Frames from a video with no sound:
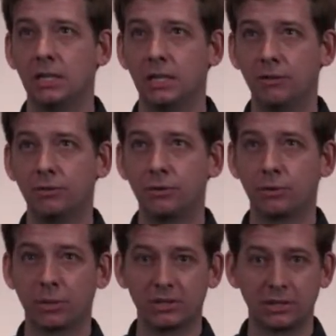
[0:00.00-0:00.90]
If you're
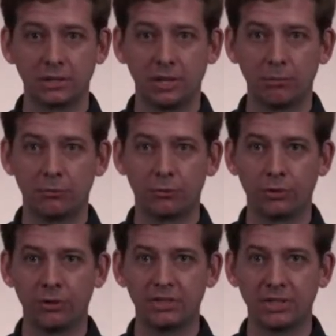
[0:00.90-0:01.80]
requesting them
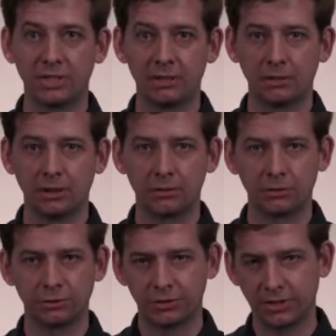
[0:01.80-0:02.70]
for, say, a
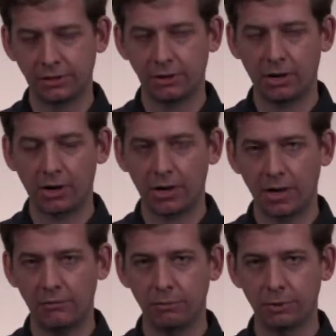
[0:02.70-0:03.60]
cultural center or
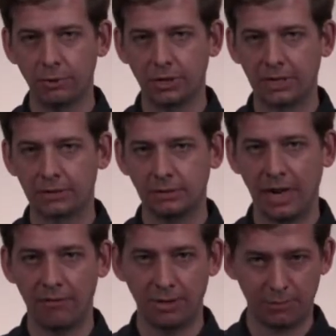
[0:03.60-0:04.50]
archive where you'd like to
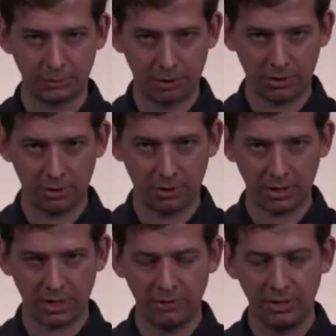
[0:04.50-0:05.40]
have them as part of the
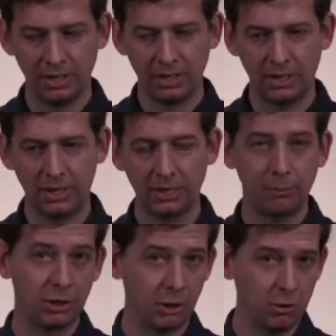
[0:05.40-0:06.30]
archive, let
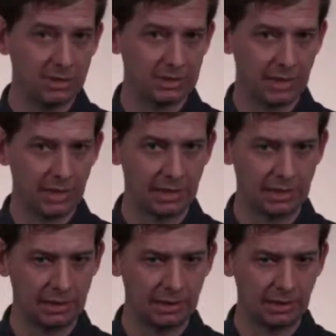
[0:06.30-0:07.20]
me know, because then I
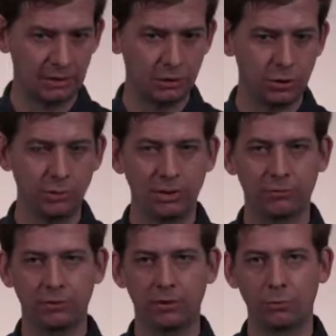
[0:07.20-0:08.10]
can get it to you in a
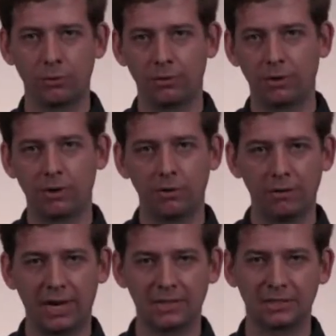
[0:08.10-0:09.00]
form where
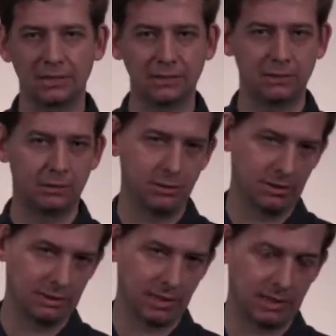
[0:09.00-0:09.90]
I can send it to you
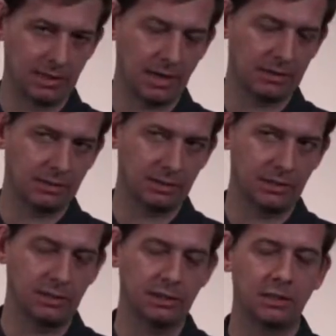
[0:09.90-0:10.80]
as like a data
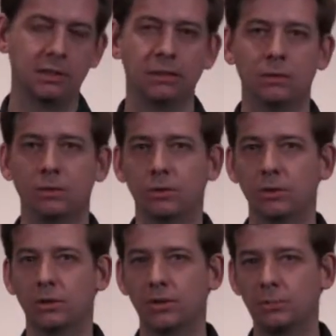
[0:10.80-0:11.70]
CD
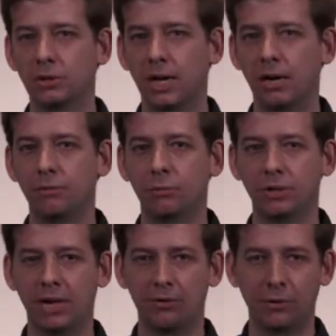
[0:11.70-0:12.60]
or a thumb drive where
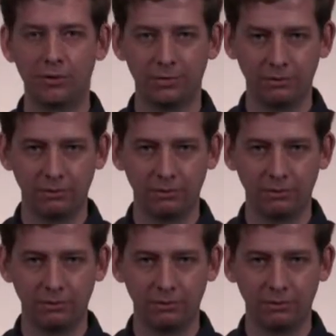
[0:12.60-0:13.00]
you have all the